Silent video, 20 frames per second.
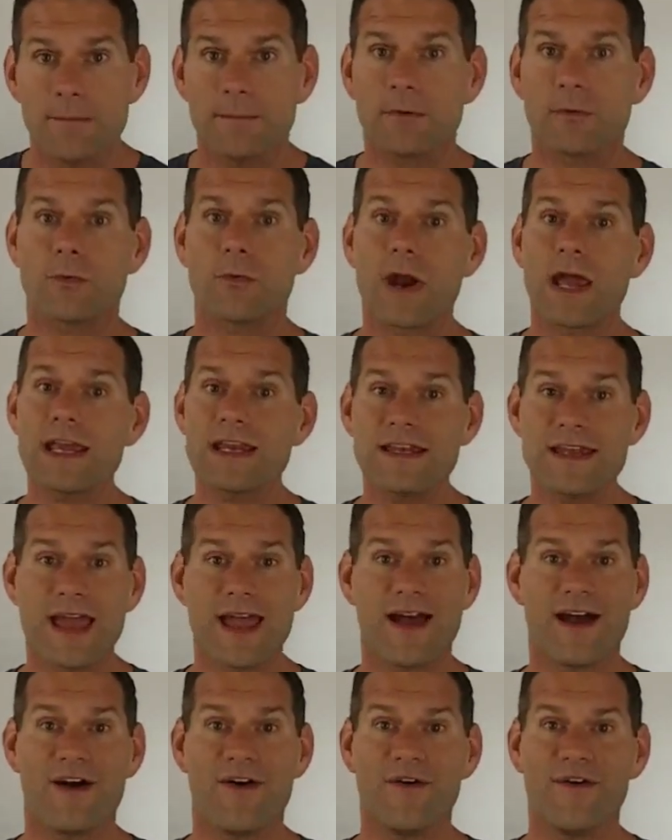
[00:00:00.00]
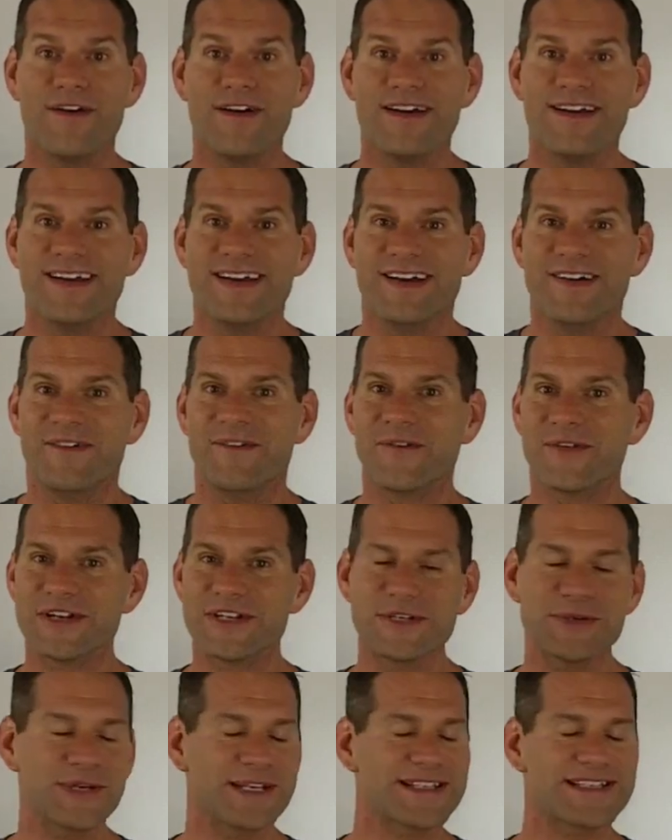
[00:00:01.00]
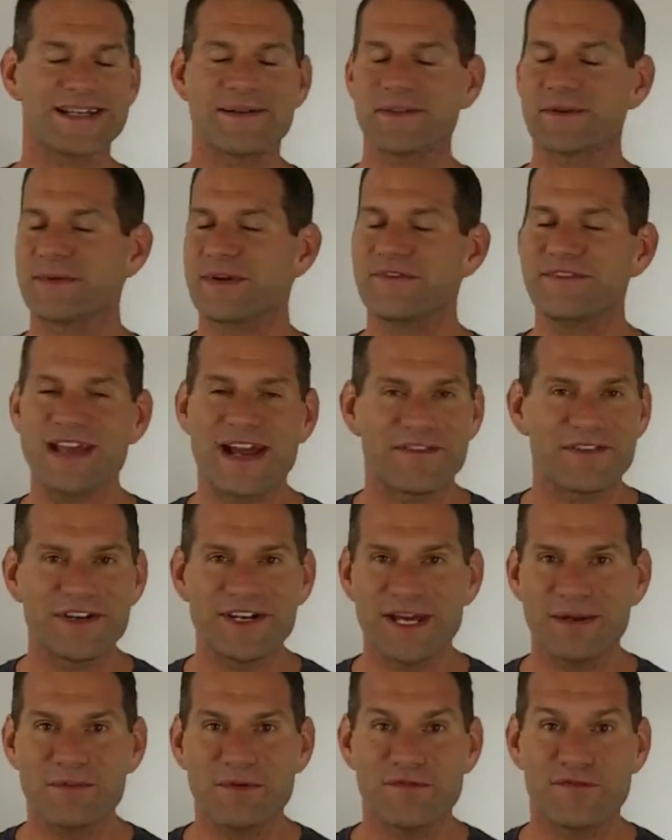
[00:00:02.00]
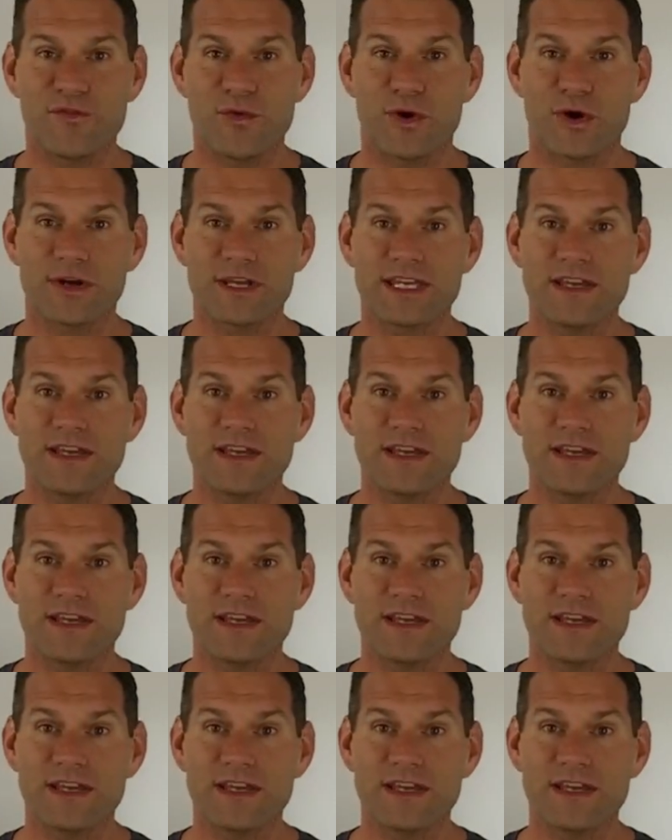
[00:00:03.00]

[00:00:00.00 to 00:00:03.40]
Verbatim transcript: But right now, we're doing something we've never done before,